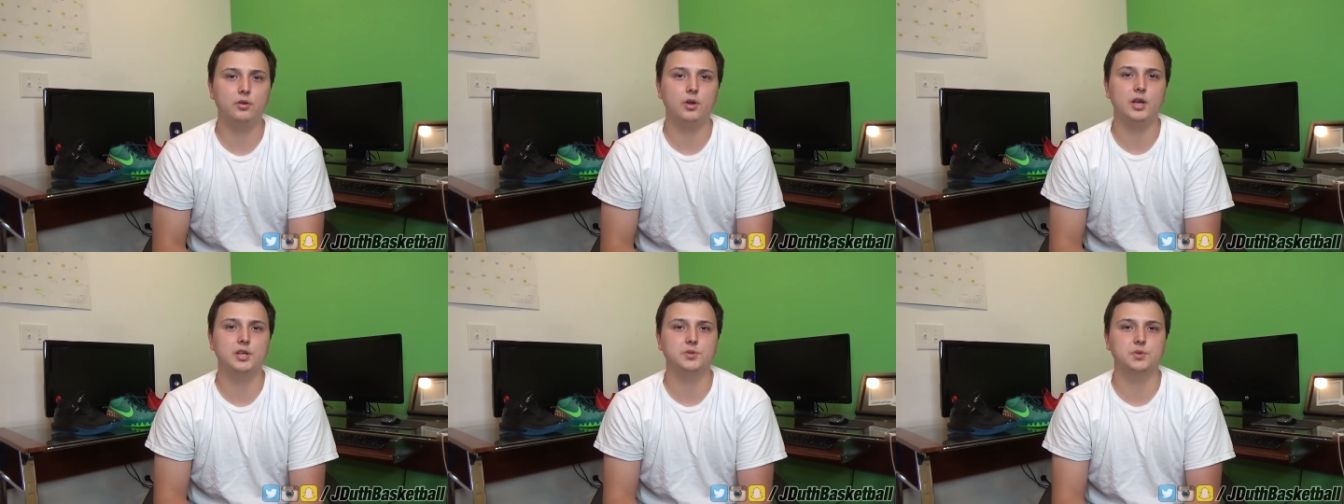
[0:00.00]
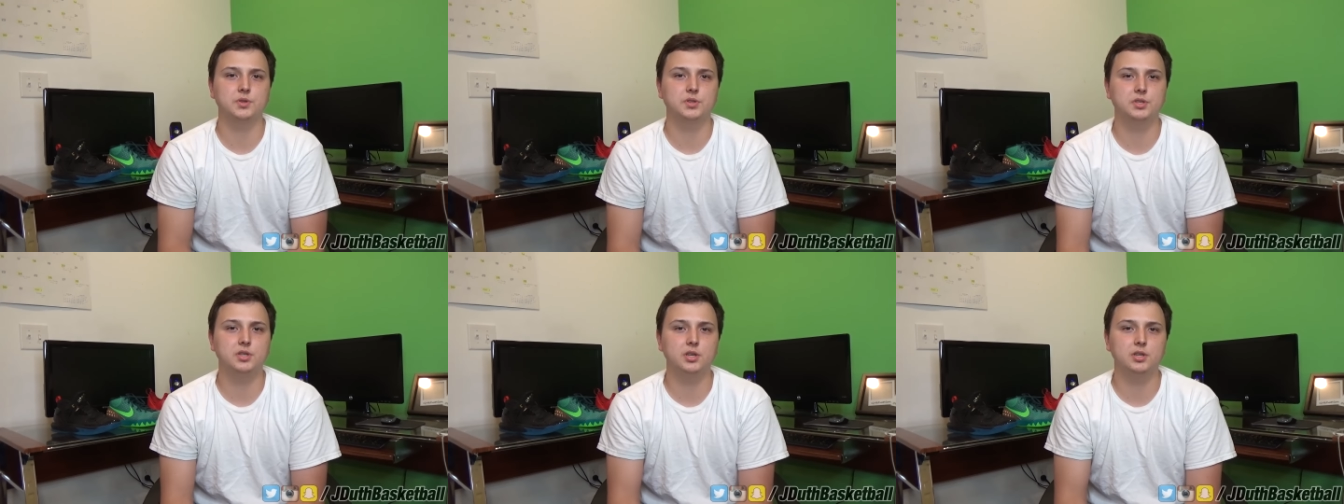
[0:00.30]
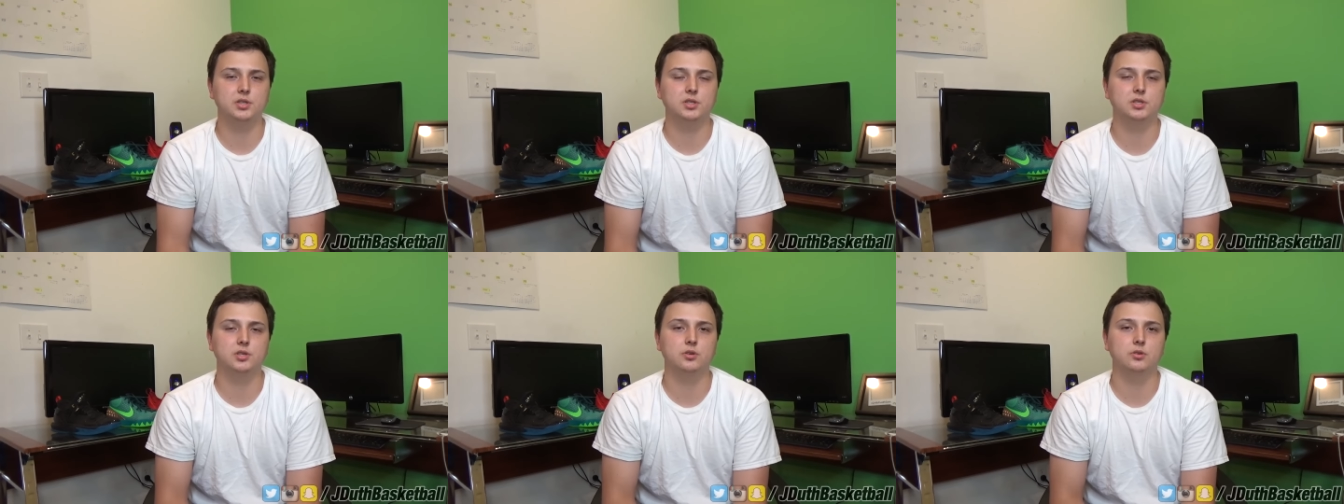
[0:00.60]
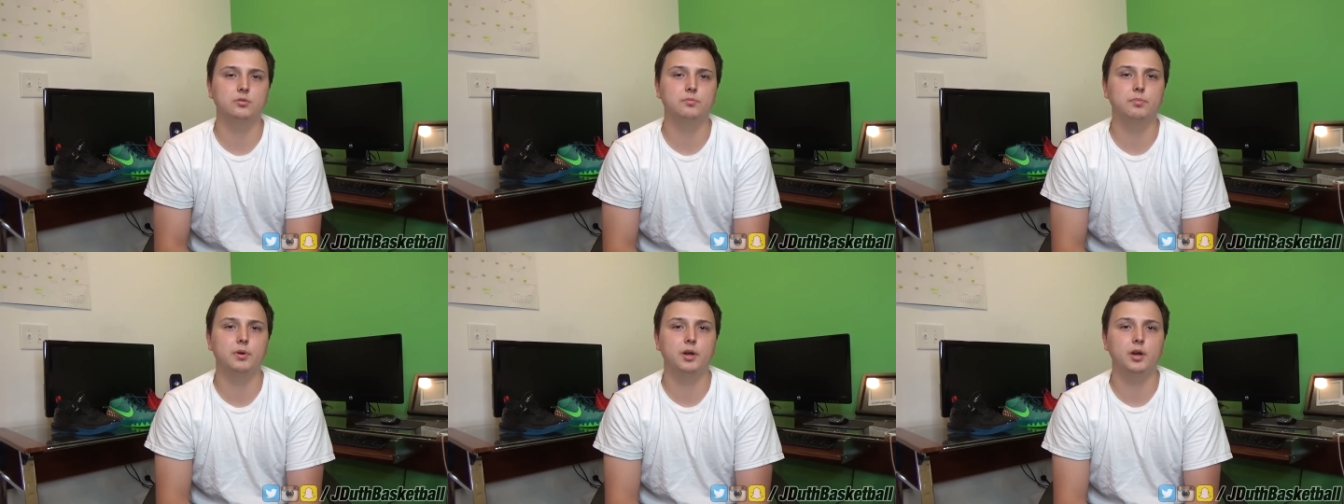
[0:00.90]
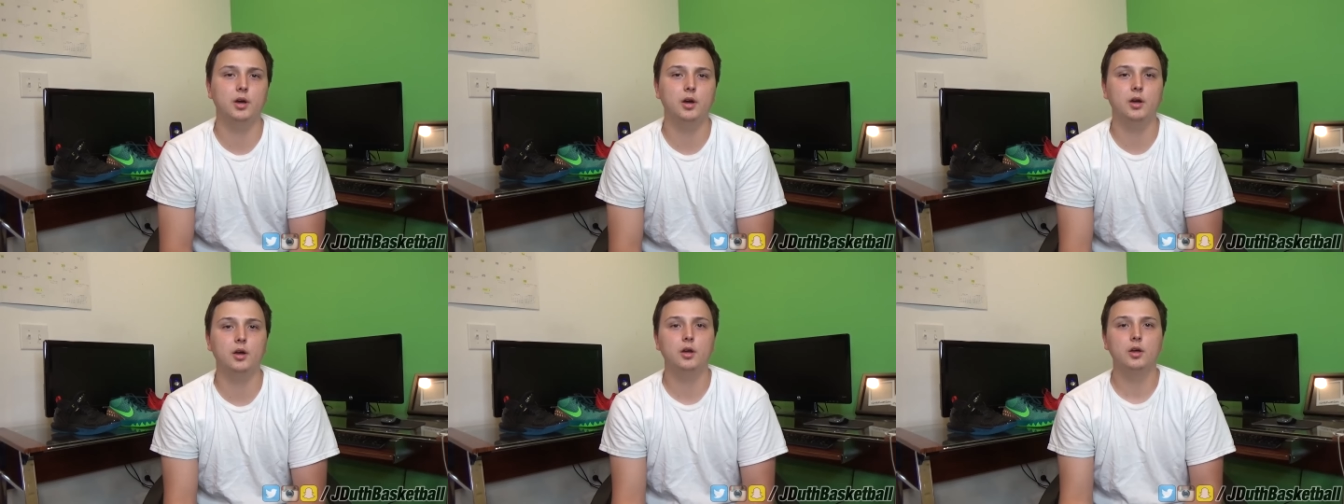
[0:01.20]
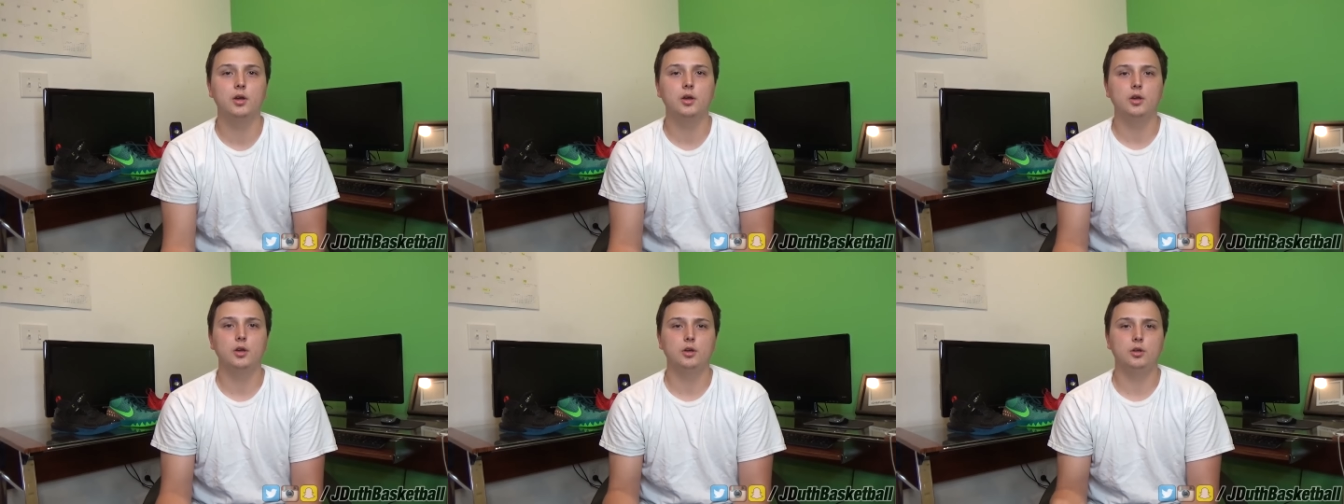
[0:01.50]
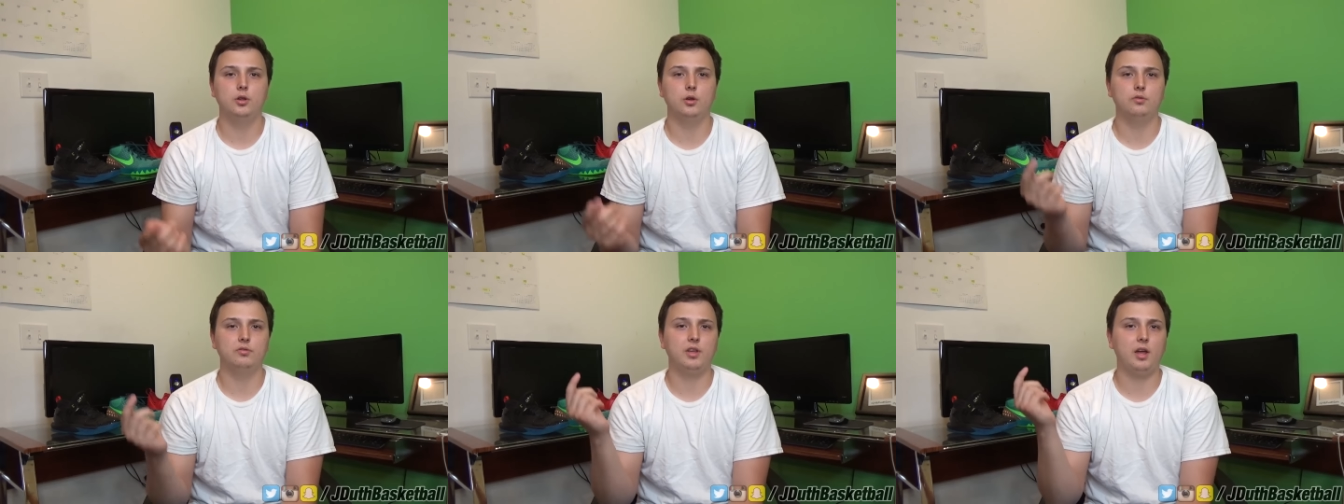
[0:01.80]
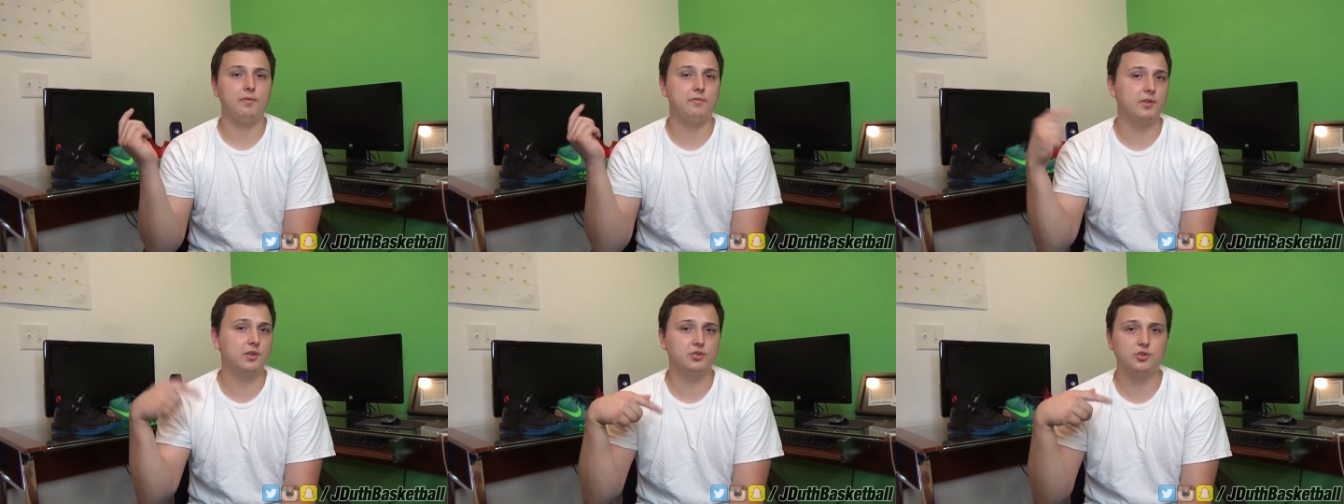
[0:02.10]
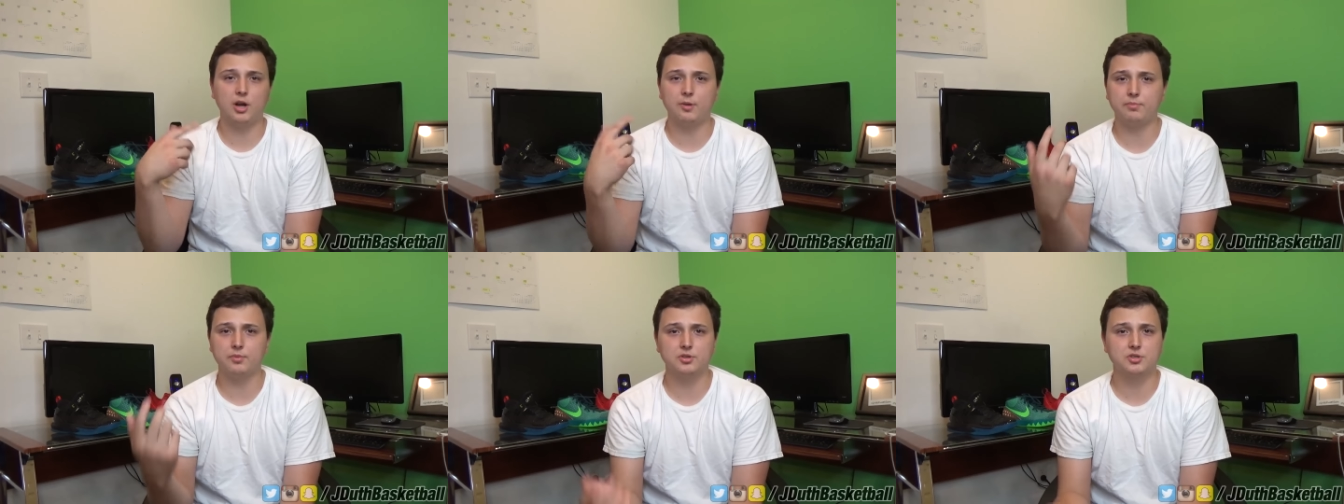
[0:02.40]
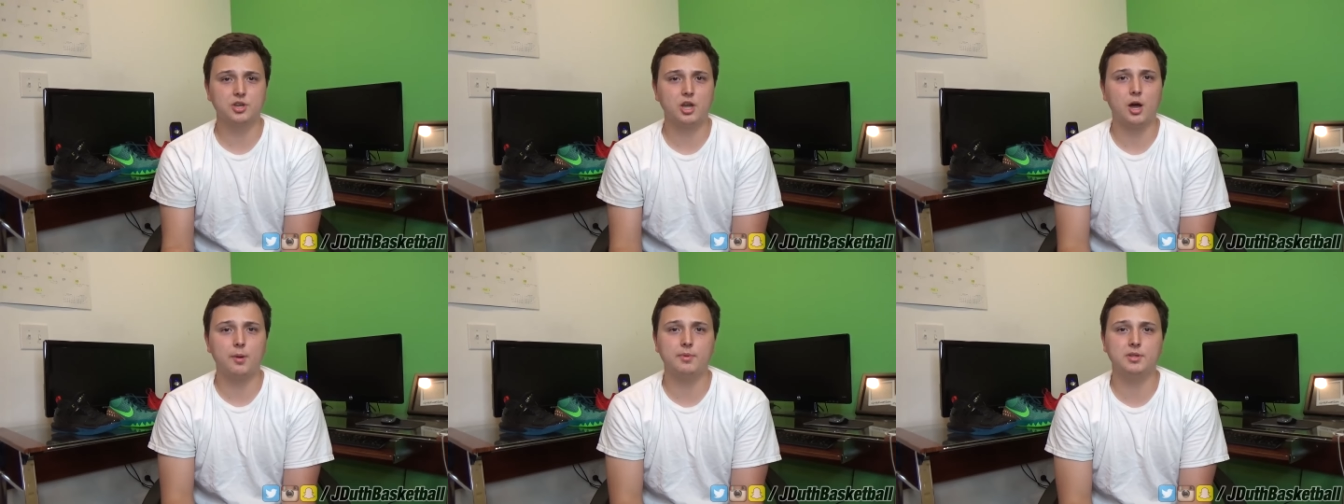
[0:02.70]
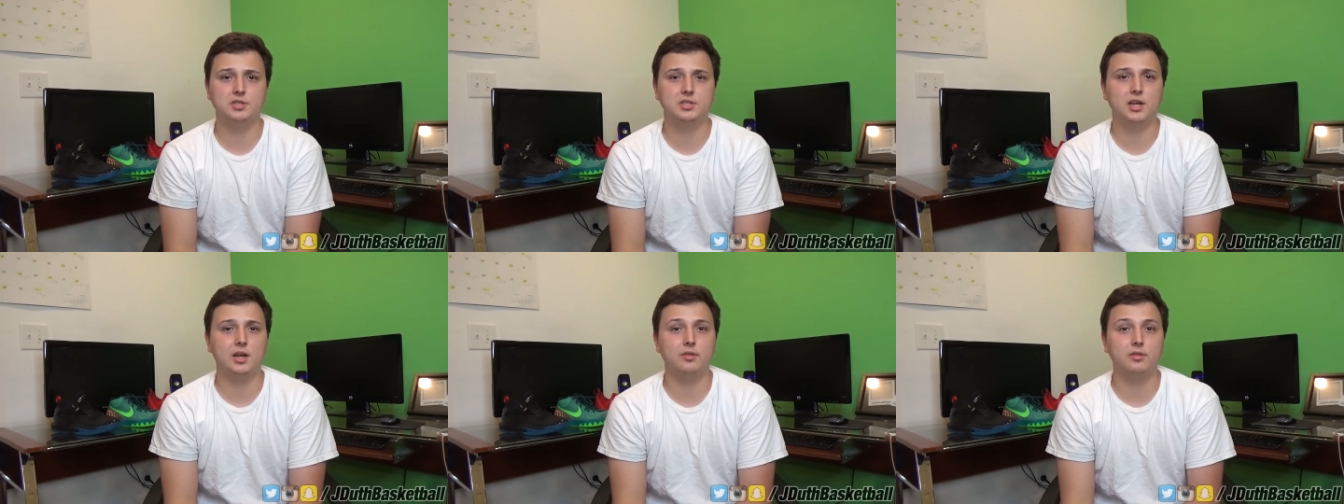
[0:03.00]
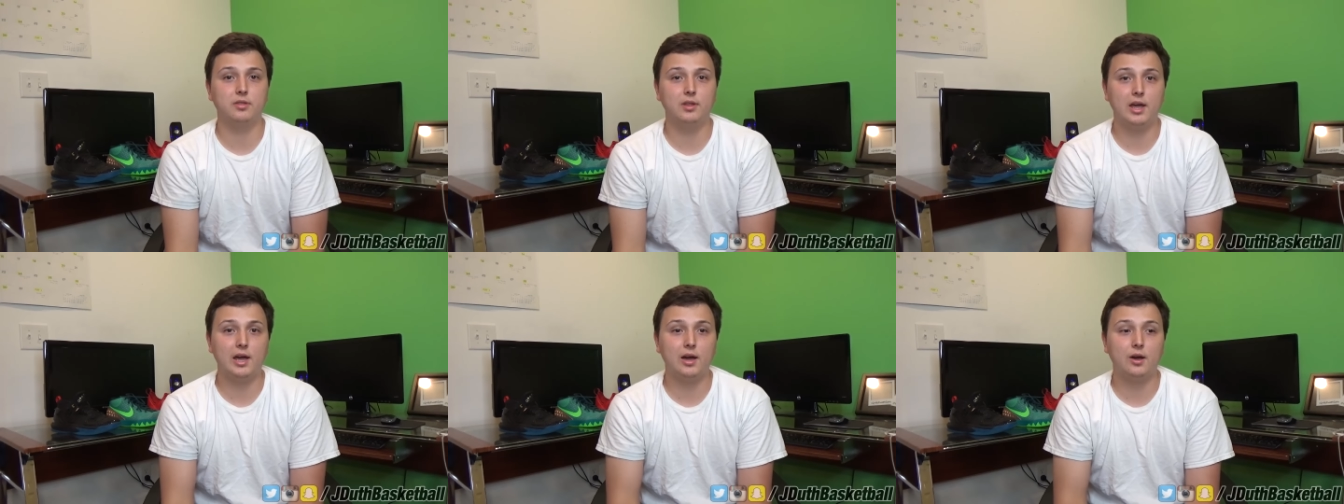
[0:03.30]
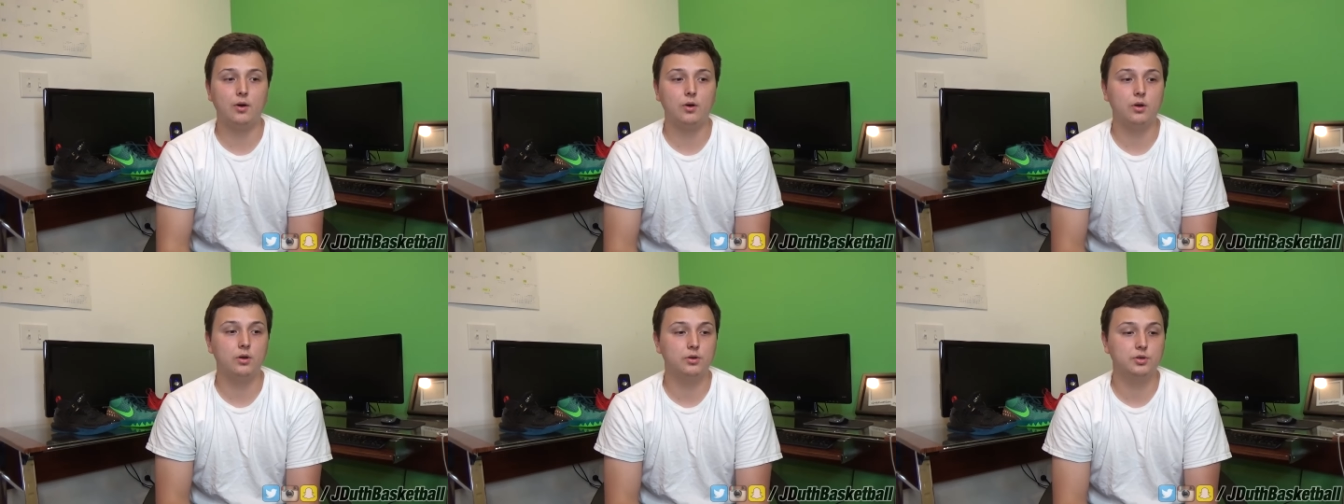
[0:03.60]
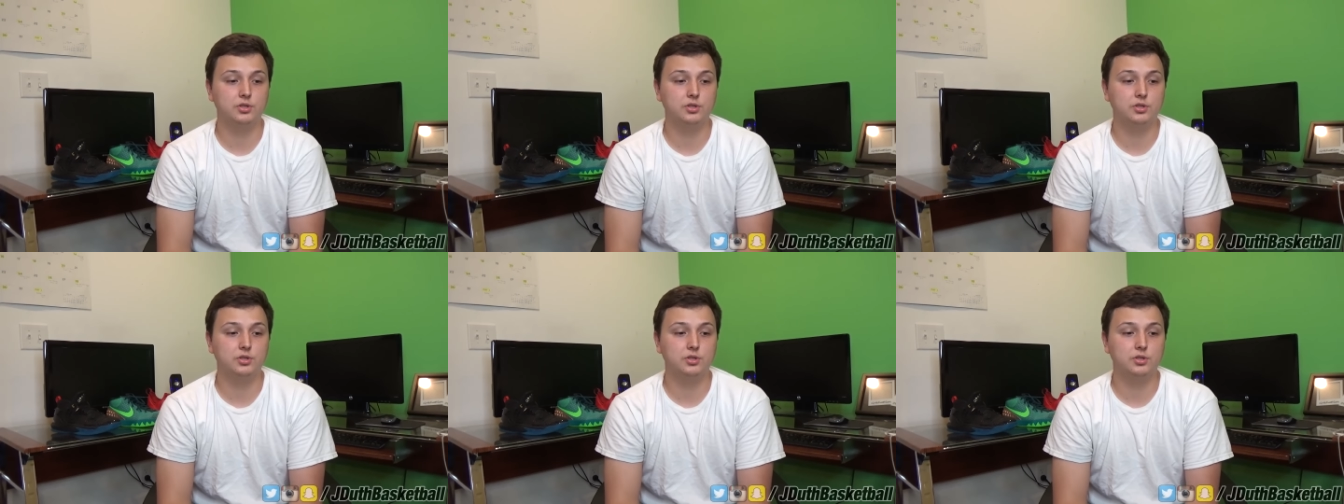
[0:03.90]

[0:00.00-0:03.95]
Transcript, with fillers: You guys will see it soon. But uh, you know, definitely drop those comments down now.